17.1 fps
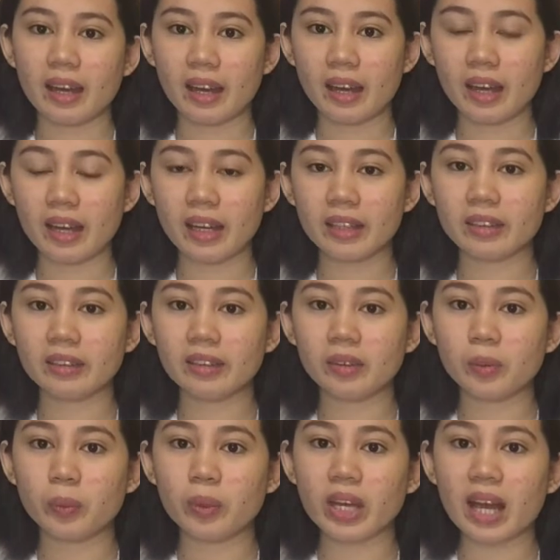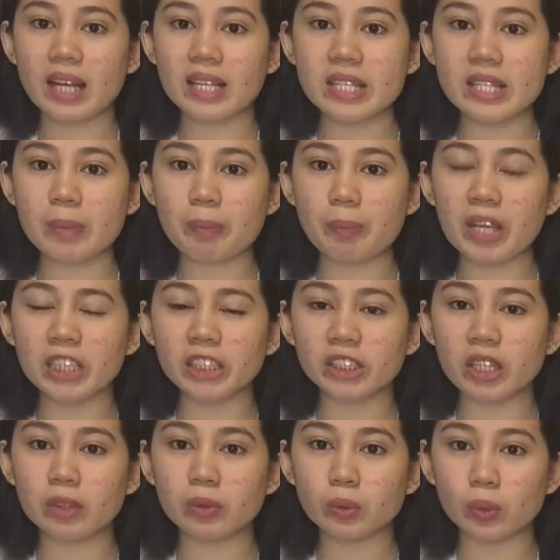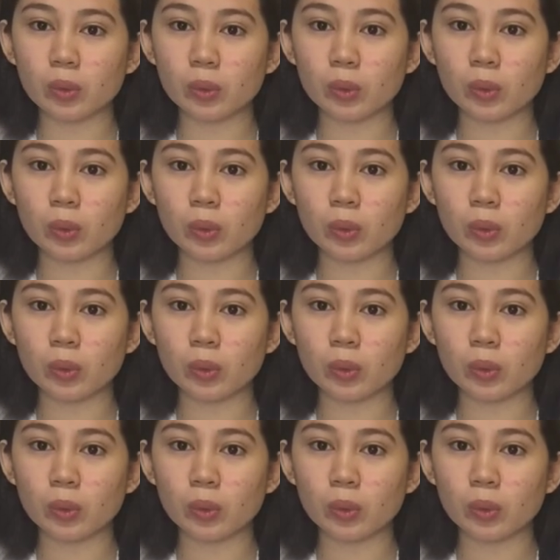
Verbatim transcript: and we ask the patient to